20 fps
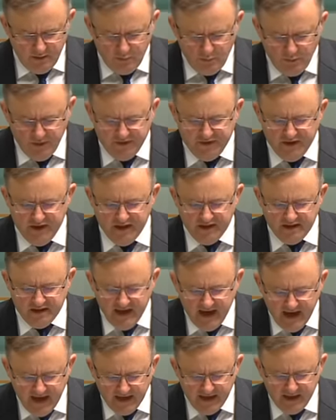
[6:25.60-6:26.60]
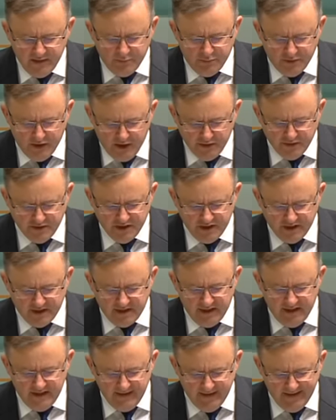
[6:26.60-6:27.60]
with the Adani
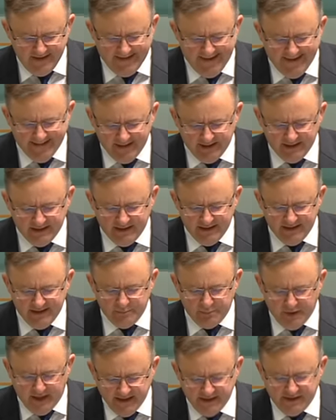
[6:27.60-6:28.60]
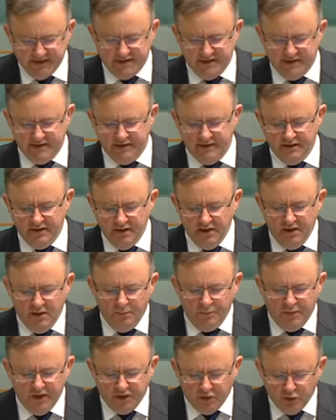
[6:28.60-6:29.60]
project in the Galilee Basin
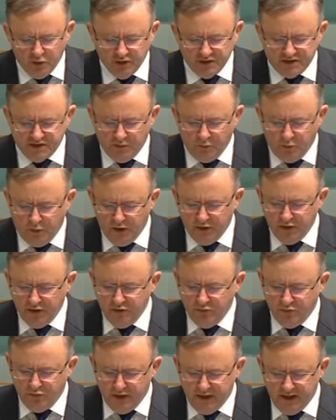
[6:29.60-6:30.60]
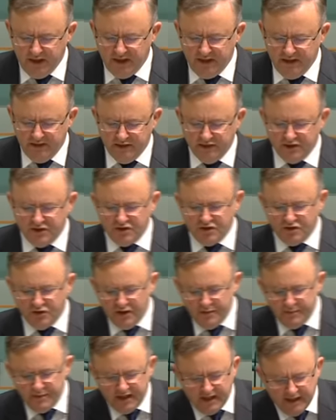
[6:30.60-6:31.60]
because of what you read in the
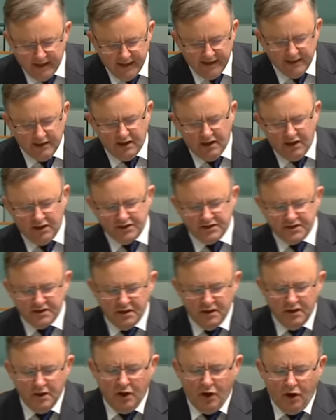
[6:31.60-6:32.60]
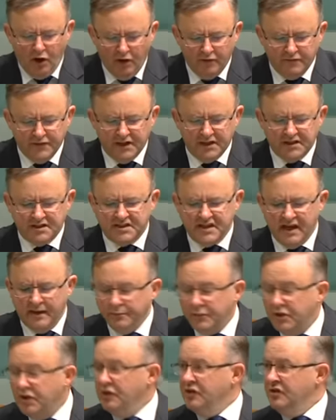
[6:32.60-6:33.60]
screaming headlines of
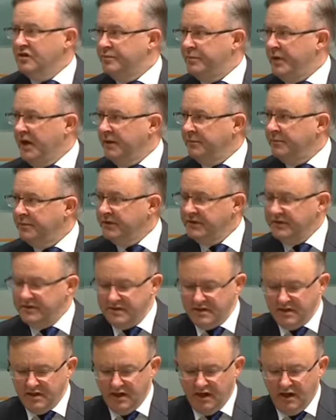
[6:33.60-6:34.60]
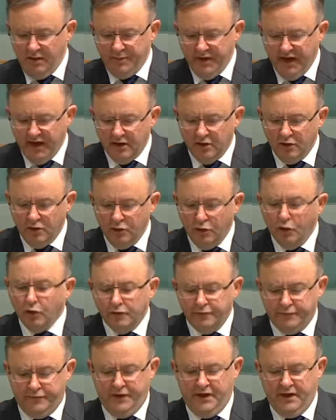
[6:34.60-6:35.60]
some newspapers about
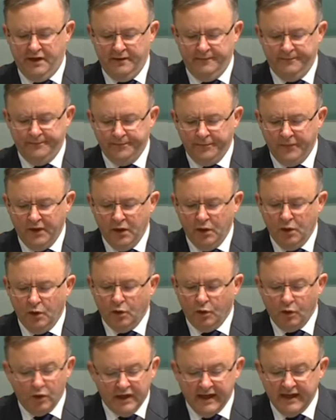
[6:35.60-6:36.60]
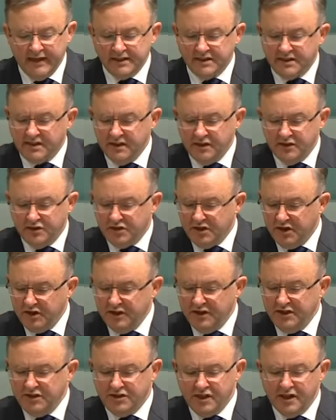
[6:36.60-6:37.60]
lawfare, or as the
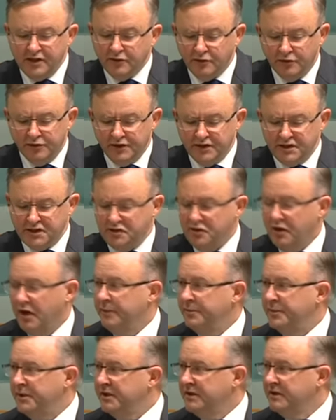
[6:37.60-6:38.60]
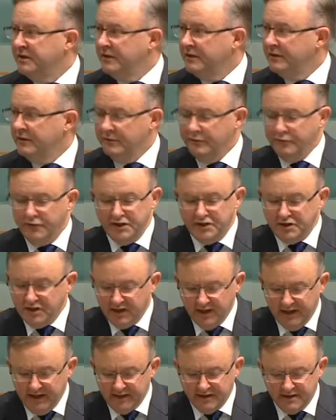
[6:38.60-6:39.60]
Attorney-General described it,
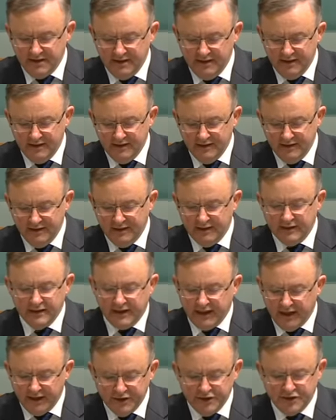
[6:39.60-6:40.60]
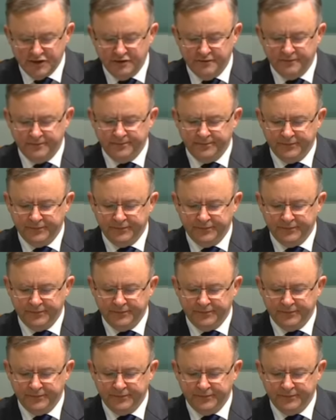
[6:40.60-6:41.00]
vigilante litigation.